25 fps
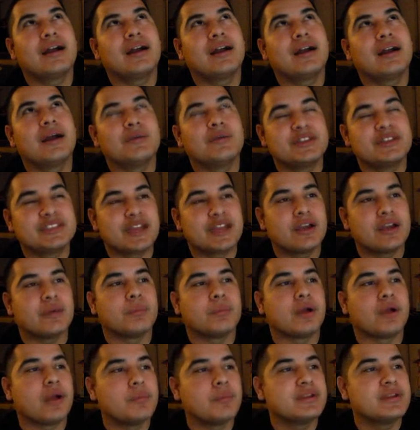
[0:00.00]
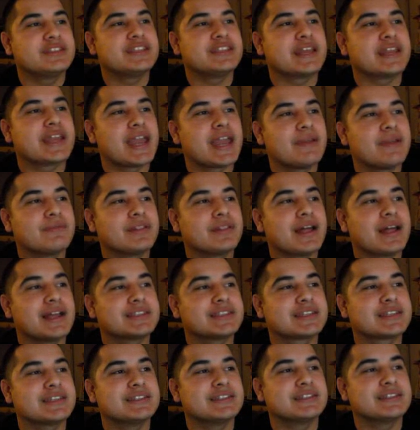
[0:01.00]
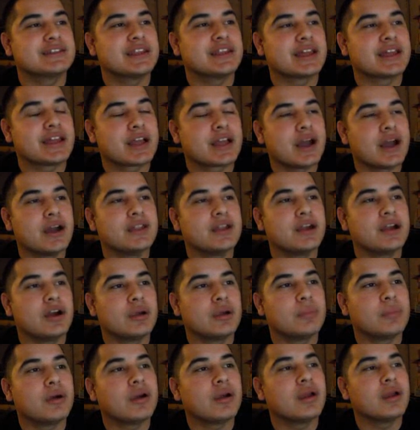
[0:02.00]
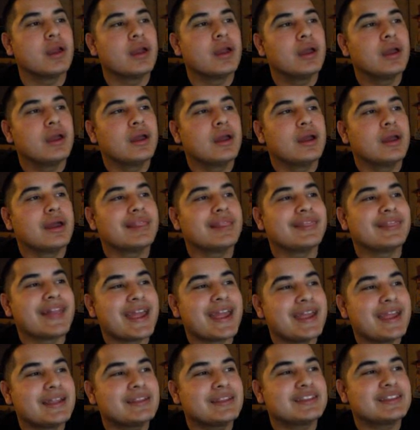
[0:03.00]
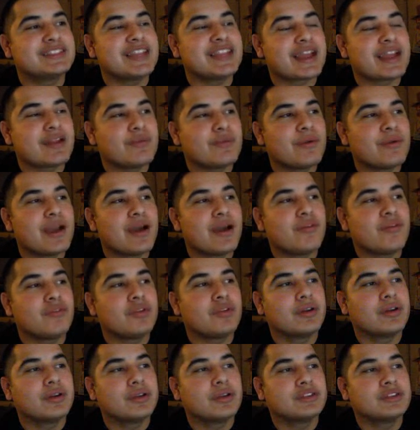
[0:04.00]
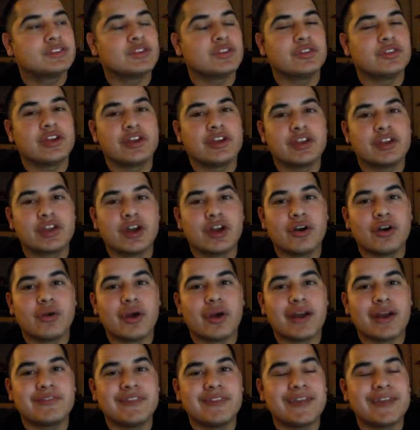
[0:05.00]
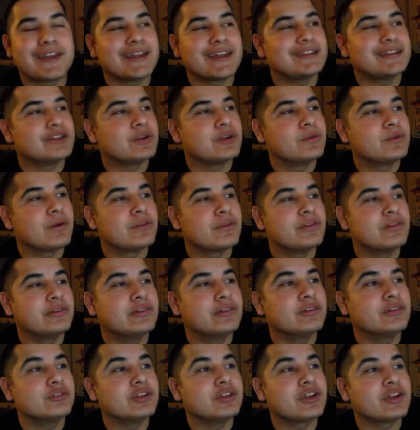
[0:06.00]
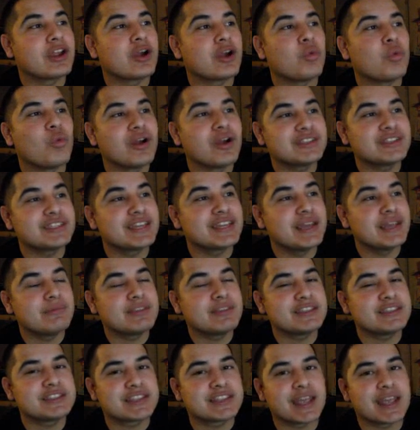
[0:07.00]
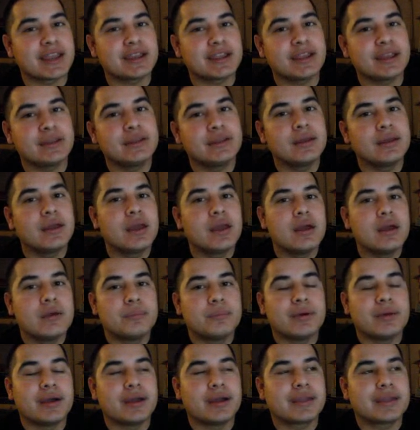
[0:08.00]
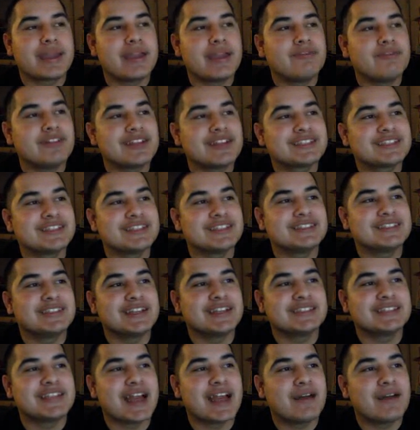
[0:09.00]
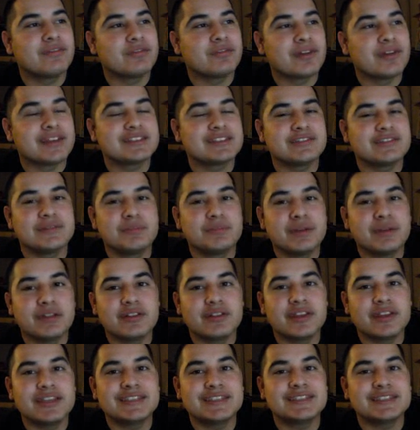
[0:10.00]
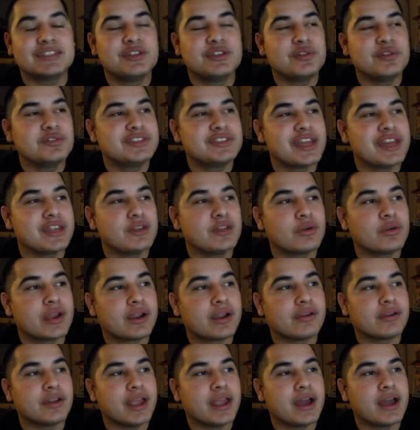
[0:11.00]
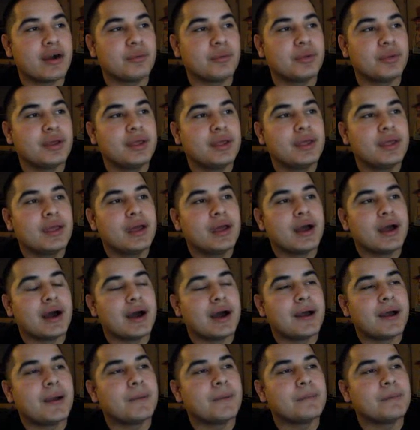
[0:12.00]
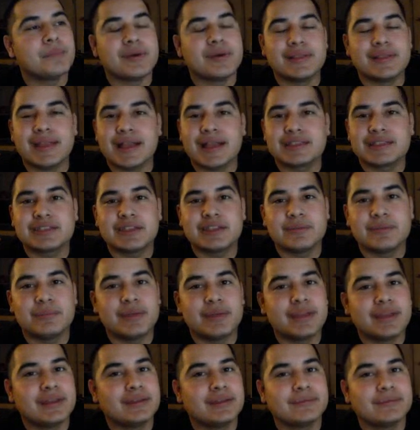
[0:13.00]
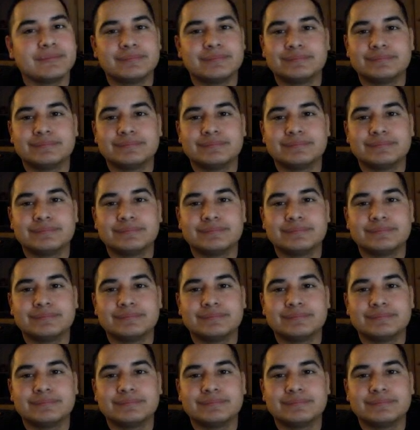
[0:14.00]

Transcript: I'm going to say armbar. I'm going to say Cain Velasquez is going to get caught in an armbar late in the second round. So there you go. I think Antonio Rodrigo Nogueira wants to keep this standing, but Cain Velasquez does have the wrestling abilities to take Nogueira down. But that's going to be